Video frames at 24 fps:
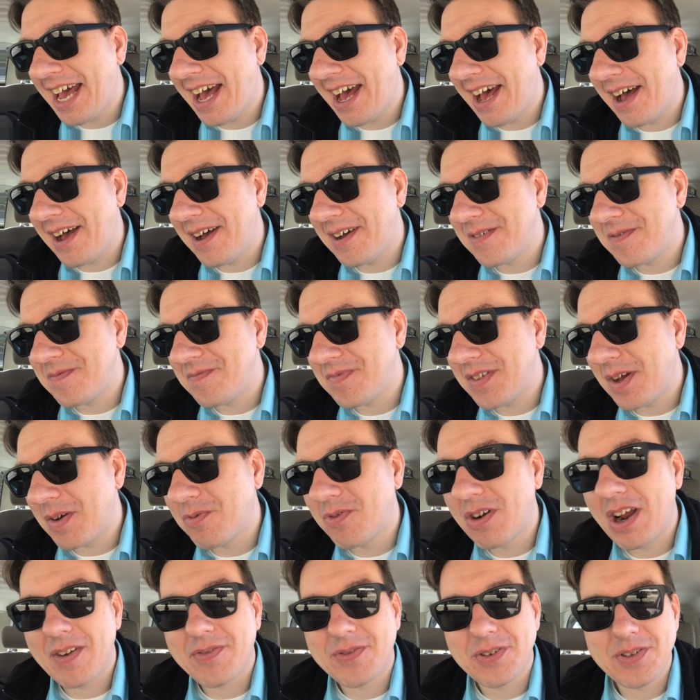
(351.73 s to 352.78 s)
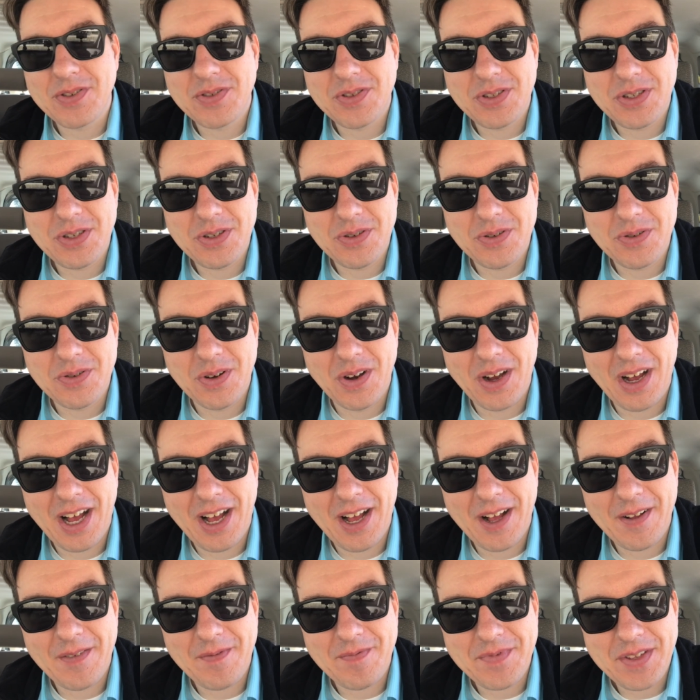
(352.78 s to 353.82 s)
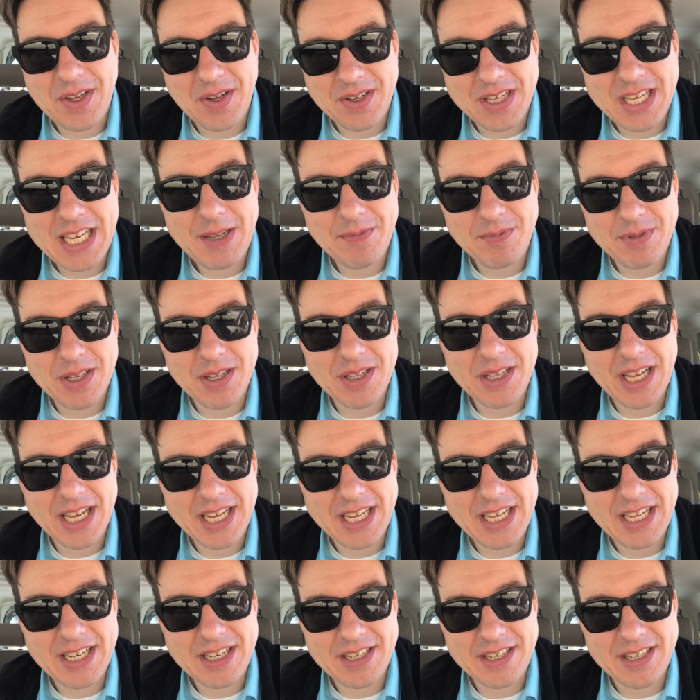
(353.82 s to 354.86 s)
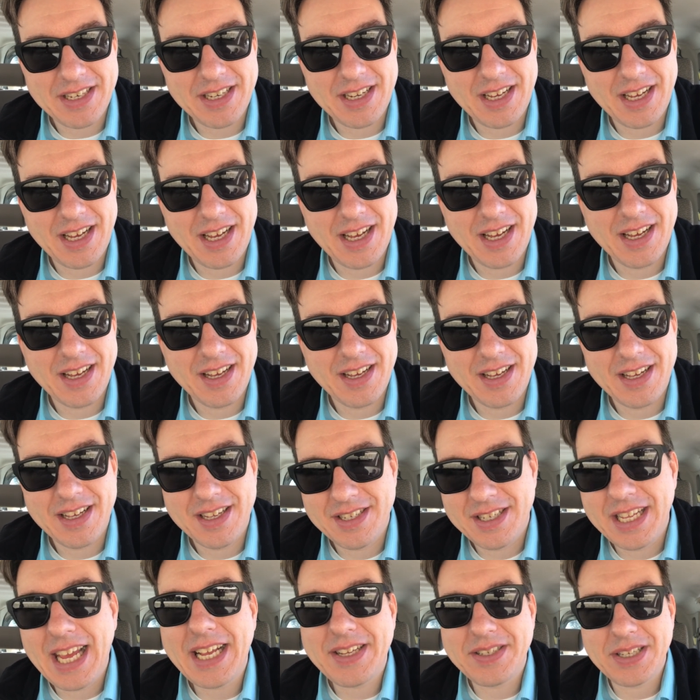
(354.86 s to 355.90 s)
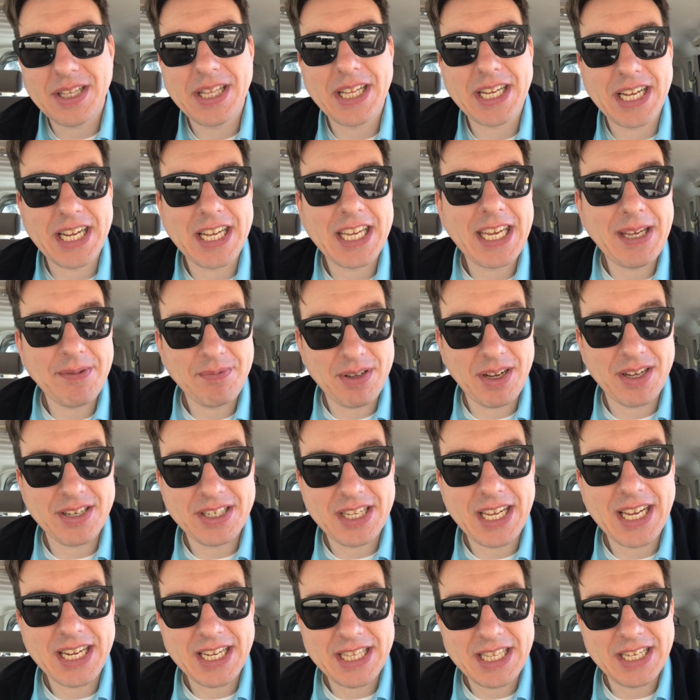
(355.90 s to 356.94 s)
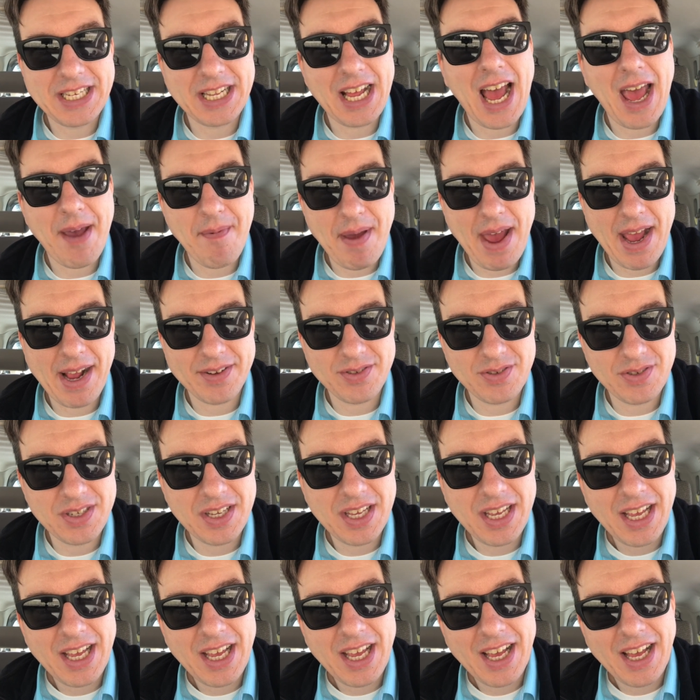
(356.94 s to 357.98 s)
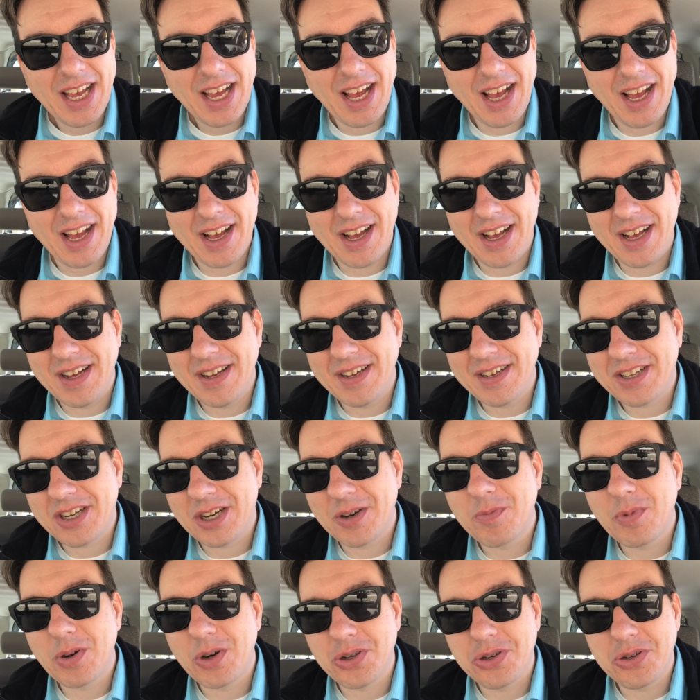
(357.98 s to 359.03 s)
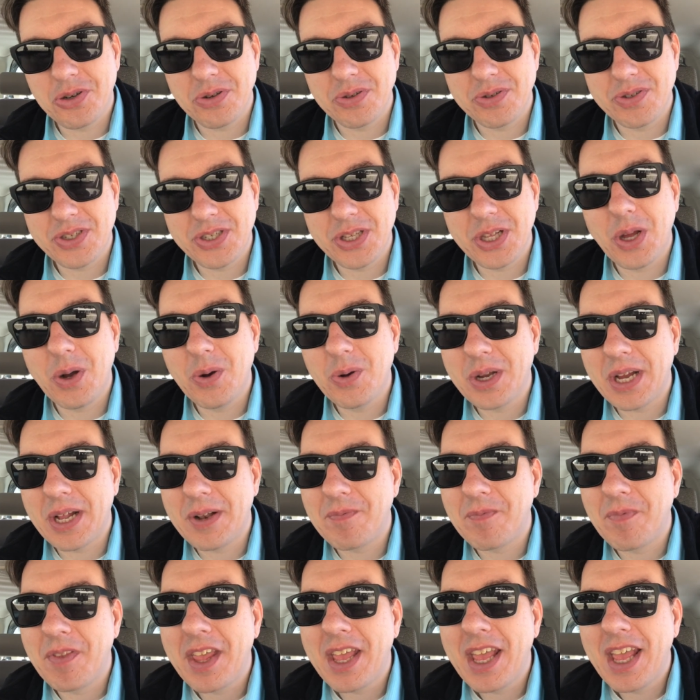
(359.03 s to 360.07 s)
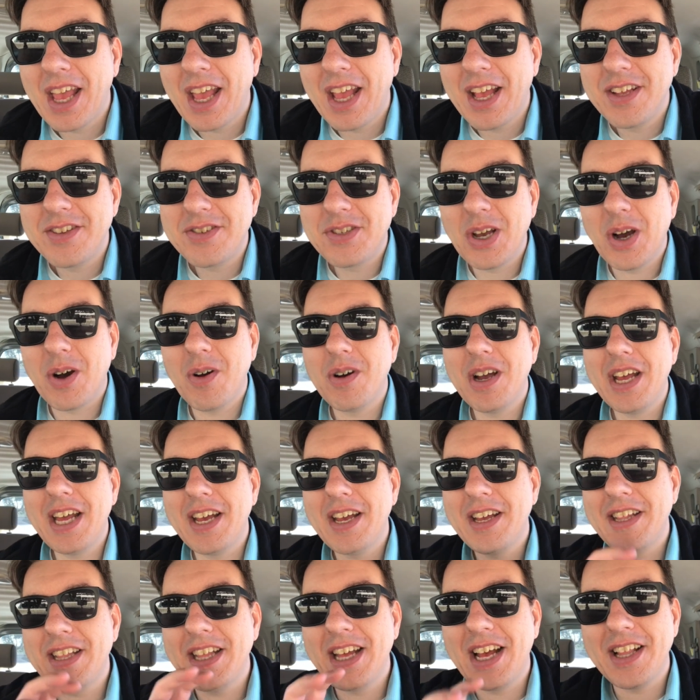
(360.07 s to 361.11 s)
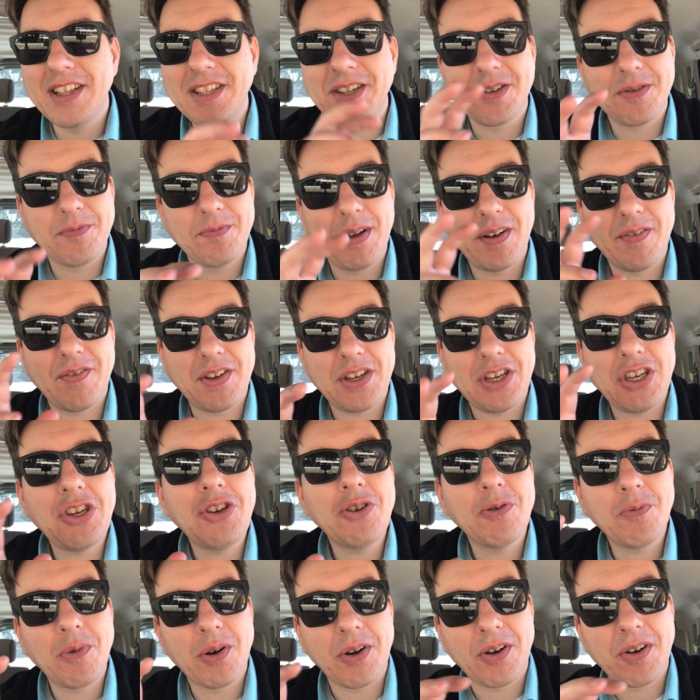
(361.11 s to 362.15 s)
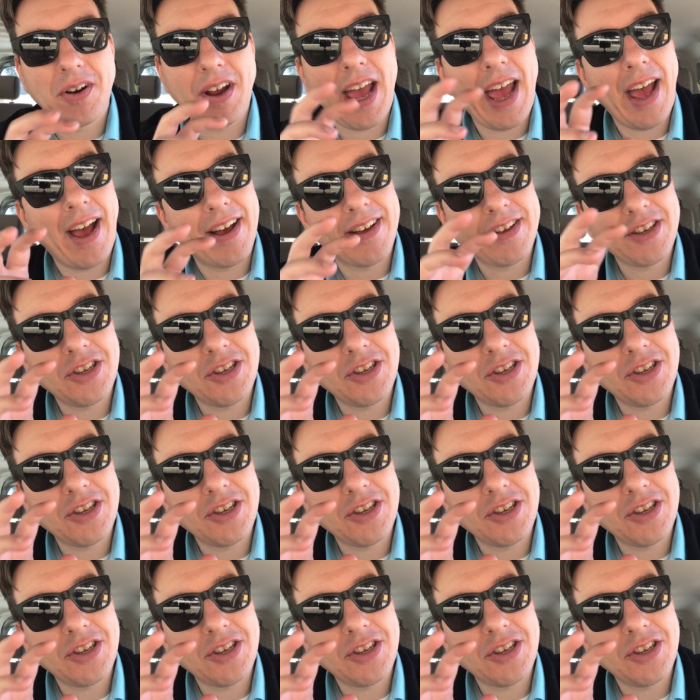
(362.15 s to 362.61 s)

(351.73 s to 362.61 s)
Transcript: a a, uh, a, reference to uh, you know keeps a lick and uh, it takes a lick and keeps on ticking, the Timex uh, commercial slogan. So a little bit of a humor uh,